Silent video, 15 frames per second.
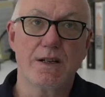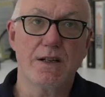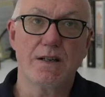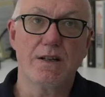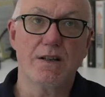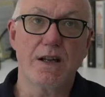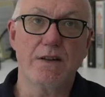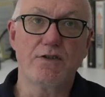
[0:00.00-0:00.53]

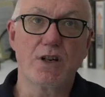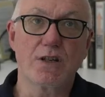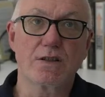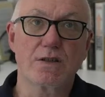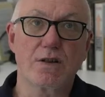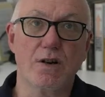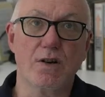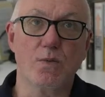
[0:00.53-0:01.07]
They've
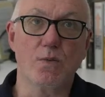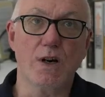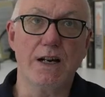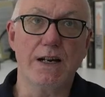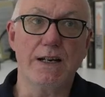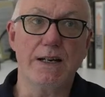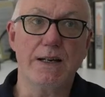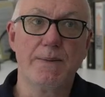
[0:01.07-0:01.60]
just gone
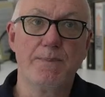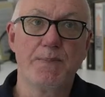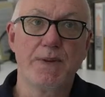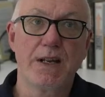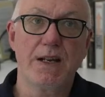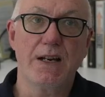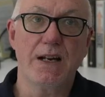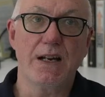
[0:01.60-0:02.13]
away.
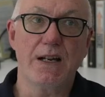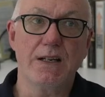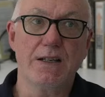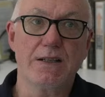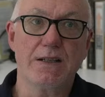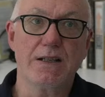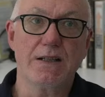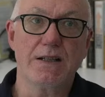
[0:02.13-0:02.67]

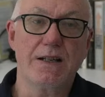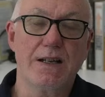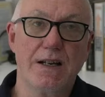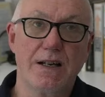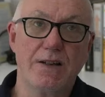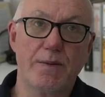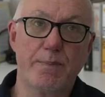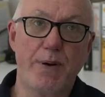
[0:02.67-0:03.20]
And
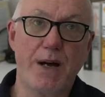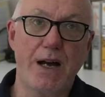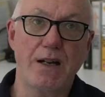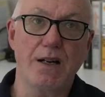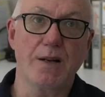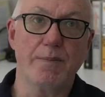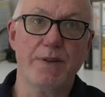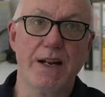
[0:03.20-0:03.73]
the
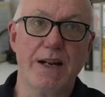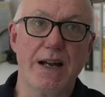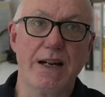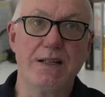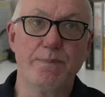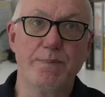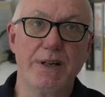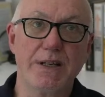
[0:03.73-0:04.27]
pilot that I
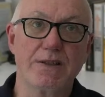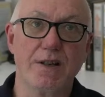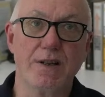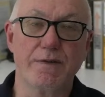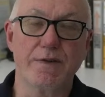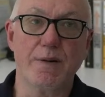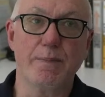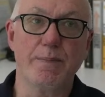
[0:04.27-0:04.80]
depict on
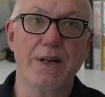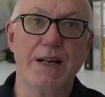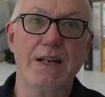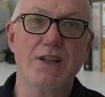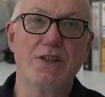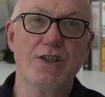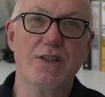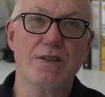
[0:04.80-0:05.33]
the front
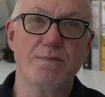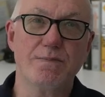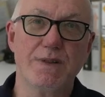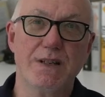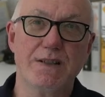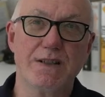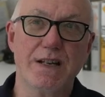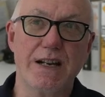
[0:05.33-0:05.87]
page
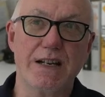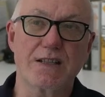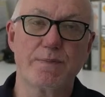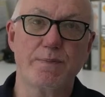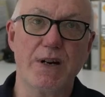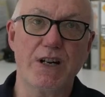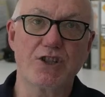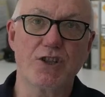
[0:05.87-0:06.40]
is an
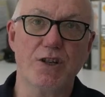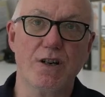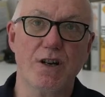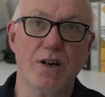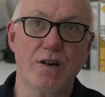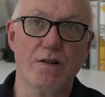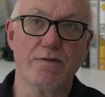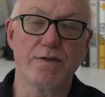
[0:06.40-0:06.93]
expression
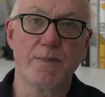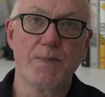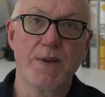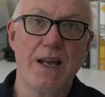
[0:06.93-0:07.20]
of